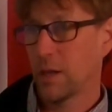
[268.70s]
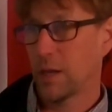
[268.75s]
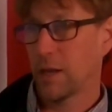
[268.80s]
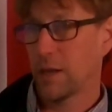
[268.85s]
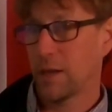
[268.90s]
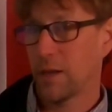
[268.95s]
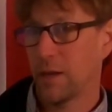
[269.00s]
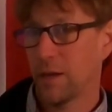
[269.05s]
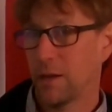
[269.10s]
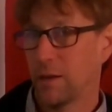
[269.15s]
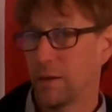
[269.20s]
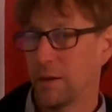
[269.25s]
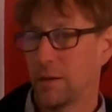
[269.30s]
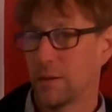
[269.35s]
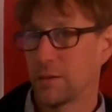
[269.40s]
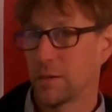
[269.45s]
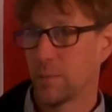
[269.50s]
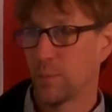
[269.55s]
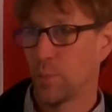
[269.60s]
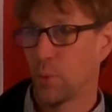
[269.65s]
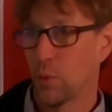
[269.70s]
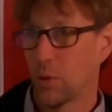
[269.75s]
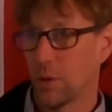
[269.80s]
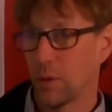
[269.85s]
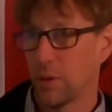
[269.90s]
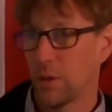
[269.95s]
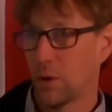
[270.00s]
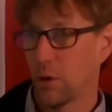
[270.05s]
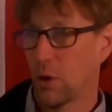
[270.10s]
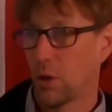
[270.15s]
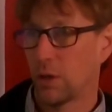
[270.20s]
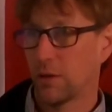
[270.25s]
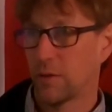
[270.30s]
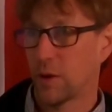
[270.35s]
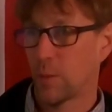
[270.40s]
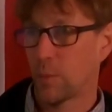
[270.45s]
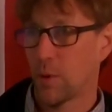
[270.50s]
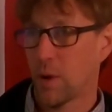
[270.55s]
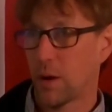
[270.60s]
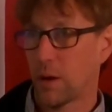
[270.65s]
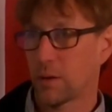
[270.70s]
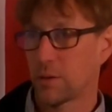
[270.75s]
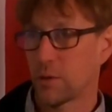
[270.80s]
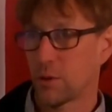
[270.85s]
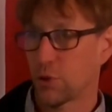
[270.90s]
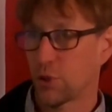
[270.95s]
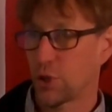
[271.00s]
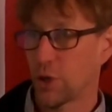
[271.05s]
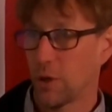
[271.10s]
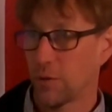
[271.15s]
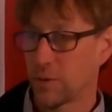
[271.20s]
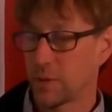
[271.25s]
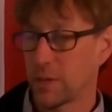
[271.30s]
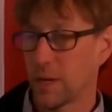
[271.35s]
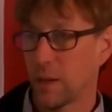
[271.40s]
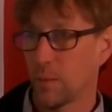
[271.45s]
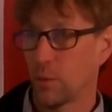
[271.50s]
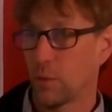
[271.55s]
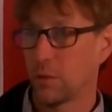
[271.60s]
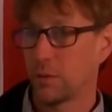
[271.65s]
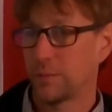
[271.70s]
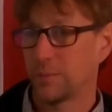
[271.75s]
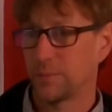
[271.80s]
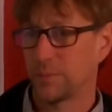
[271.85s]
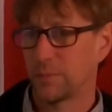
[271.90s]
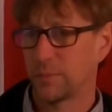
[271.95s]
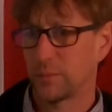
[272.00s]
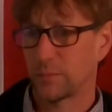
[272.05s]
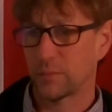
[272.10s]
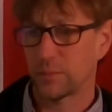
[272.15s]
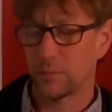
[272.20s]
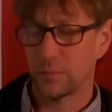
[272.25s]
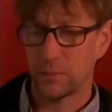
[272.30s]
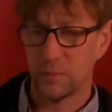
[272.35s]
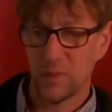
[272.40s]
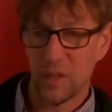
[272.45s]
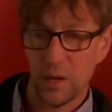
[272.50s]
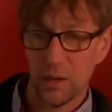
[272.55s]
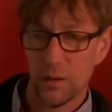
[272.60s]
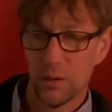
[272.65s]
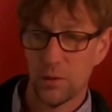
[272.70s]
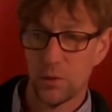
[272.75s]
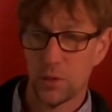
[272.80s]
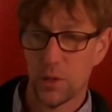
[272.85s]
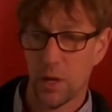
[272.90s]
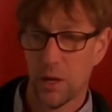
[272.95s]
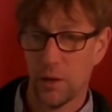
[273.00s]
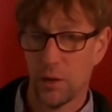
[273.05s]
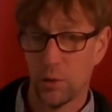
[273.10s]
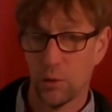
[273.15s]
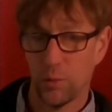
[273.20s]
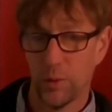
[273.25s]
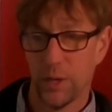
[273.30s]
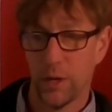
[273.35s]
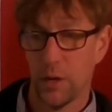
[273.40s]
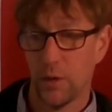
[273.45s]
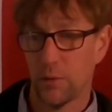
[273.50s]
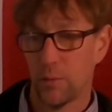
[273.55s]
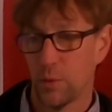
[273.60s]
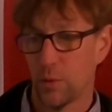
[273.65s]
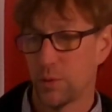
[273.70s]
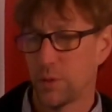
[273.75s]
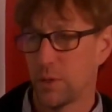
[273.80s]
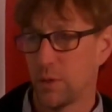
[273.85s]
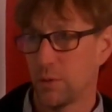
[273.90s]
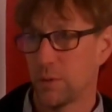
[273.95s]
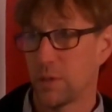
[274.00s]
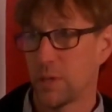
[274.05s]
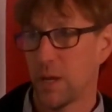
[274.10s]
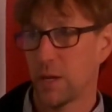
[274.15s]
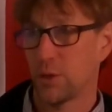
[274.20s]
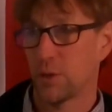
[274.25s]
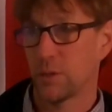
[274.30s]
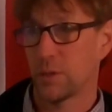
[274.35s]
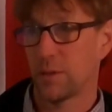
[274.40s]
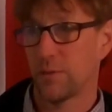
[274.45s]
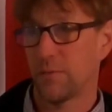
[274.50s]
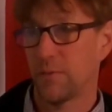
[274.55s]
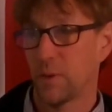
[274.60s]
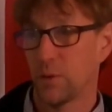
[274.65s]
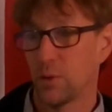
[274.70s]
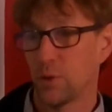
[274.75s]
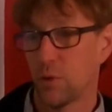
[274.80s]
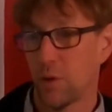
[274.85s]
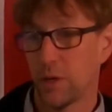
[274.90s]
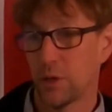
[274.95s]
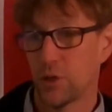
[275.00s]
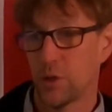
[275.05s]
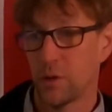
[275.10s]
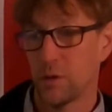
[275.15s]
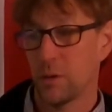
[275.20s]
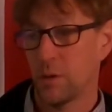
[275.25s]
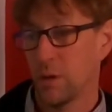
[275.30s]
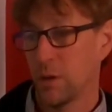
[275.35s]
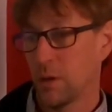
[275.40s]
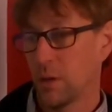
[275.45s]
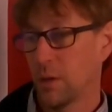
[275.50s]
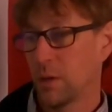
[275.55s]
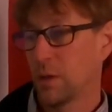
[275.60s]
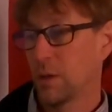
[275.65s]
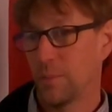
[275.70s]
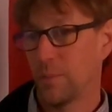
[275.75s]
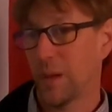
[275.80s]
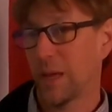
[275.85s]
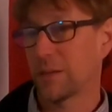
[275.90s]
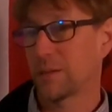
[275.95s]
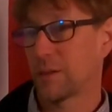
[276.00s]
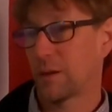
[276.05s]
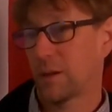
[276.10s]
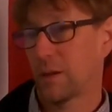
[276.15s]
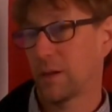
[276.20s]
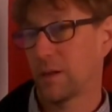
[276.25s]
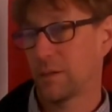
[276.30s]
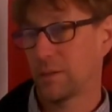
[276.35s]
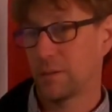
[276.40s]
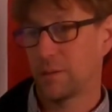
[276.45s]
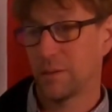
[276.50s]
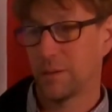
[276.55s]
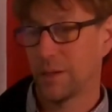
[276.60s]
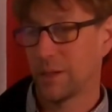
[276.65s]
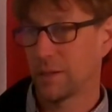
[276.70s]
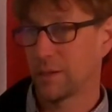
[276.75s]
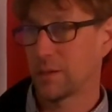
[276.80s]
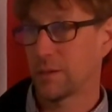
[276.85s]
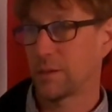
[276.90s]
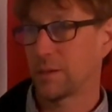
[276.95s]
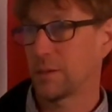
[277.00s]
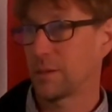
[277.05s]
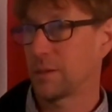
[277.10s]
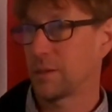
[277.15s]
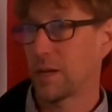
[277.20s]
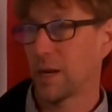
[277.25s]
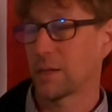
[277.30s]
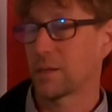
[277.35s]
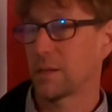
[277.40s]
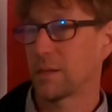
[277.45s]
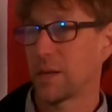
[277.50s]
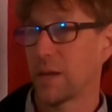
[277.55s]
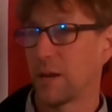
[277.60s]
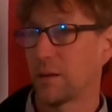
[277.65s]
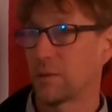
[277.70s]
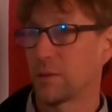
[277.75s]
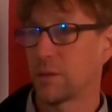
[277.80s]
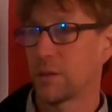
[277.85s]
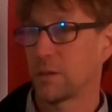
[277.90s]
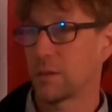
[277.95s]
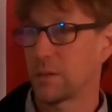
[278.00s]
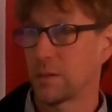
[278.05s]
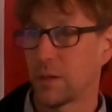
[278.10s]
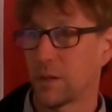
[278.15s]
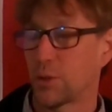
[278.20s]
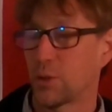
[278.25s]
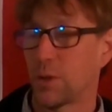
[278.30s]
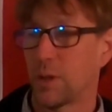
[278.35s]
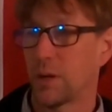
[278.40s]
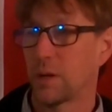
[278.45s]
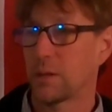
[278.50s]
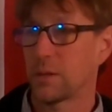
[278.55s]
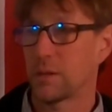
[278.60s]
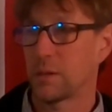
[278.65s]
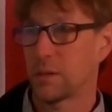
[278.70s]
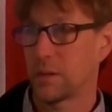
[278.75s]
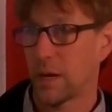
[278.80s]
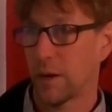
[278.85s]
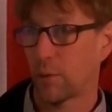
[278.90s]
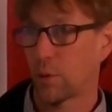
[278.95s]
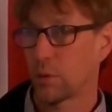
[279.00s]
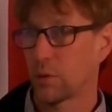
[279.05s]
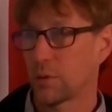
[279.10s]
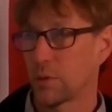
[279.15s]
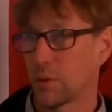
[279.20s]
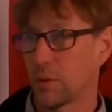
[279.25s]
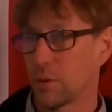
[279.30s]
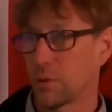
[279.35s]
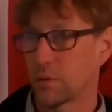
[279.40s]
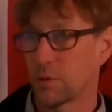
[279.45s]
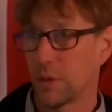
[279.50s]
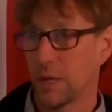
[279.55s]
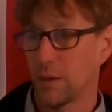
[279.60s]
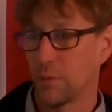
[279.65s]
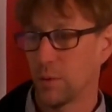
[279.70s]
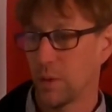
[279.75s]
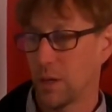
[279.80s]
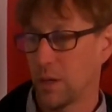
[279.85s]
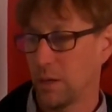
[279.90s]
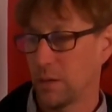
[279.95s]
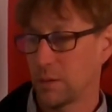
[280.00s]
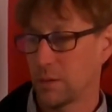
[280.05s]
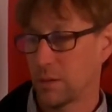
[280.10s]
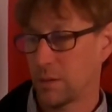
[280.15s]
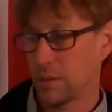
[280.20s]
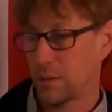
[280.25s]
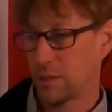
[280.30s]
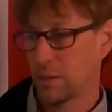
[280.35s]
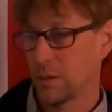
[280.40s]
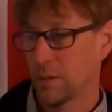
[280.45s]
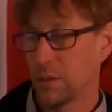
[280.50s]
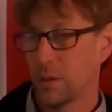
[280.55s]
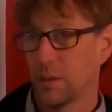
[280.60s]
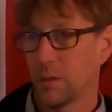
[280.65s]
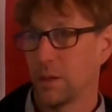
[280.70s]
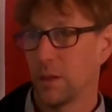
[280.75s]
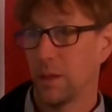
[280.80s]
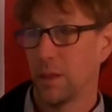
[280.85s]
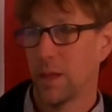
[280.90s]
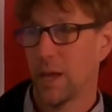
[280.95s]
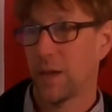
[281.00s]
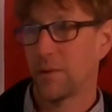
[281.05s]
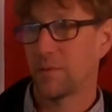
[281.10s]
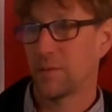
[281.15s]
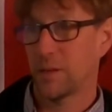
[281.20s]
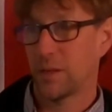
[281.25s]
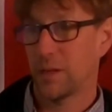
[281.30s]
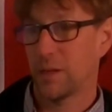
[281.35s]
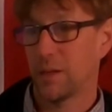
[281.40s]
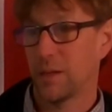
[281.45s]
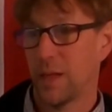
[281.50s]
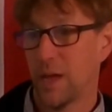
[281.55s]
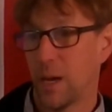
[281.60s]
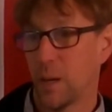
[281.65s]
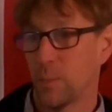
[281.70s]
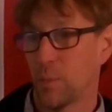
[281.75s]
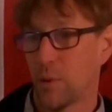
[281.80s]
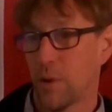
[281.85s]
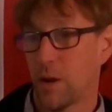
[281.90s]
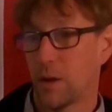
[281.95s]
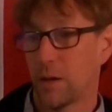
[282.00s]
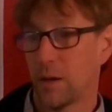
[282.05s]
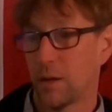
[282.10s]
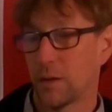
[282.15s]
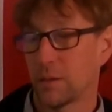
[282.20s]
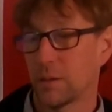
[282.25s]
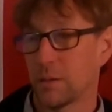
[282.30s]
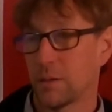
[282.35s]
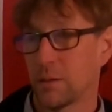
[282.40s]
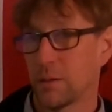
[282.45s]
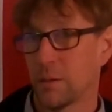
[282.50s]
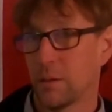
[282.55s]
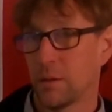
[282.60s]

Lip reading: And it's important that all of our products are shelf stable. So we go through 2 stages of filtration. Basically, it takes it down to such that it's sterile, so there's no yeast left in that product.